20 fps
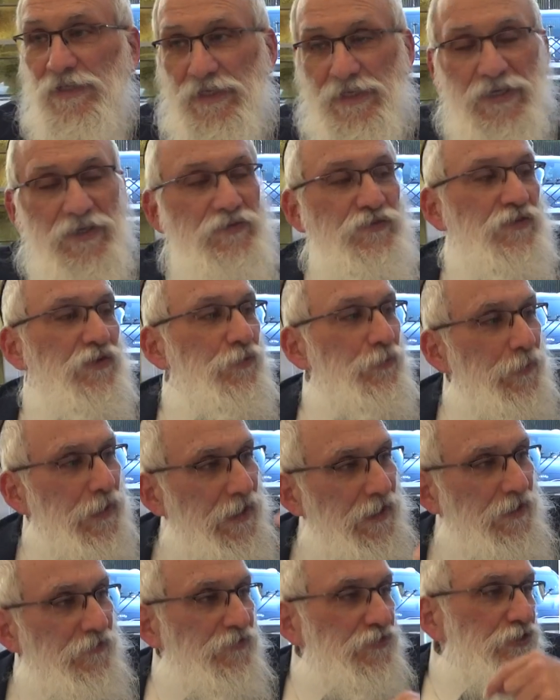is the
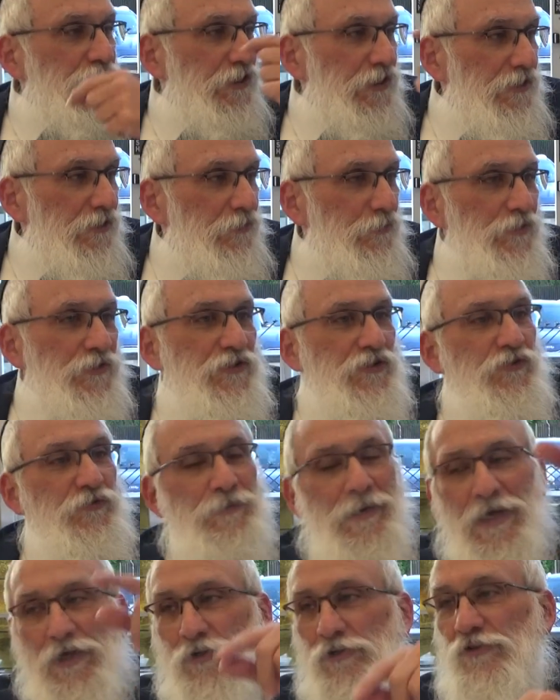ray of Shekhinah, which is
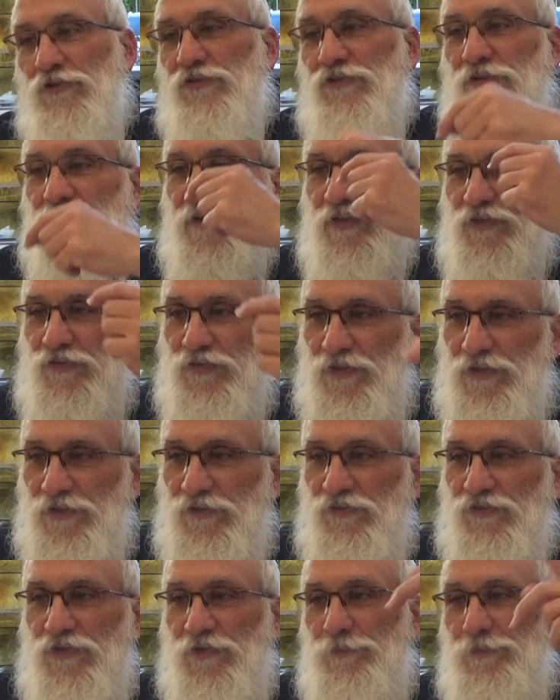Malchus of
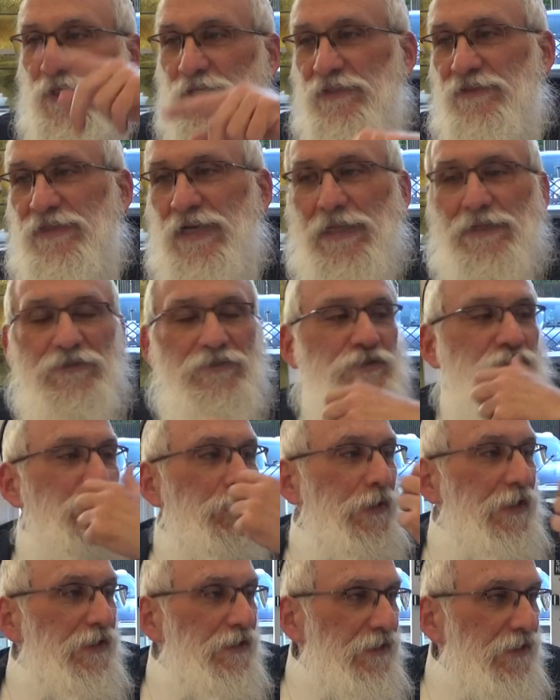Atzilus, the big Dalit, the
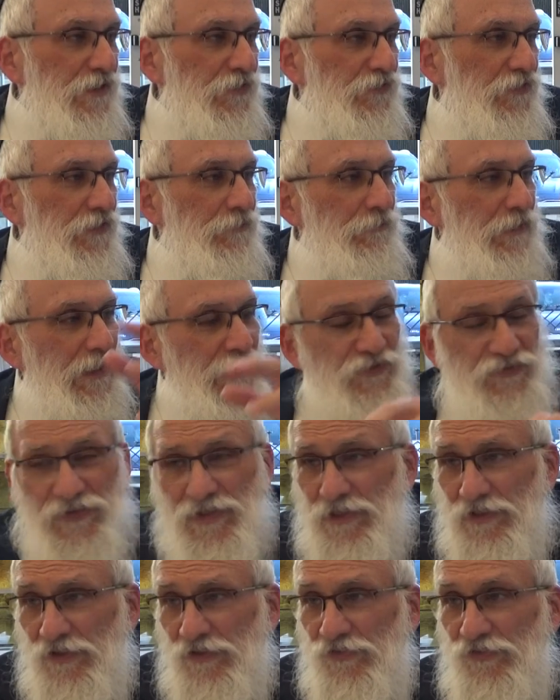way it is in
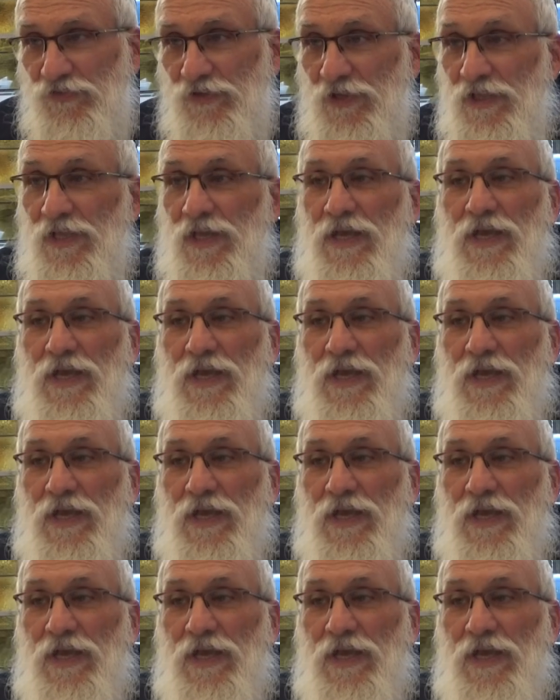Atzilus,